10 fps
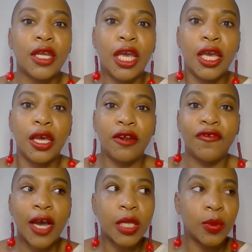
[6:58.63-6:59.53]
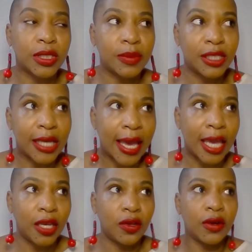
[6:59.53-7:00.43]
and the father was
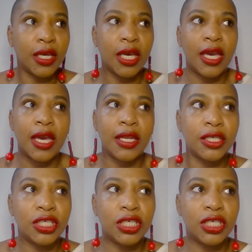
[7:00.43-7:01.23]
upset. Again,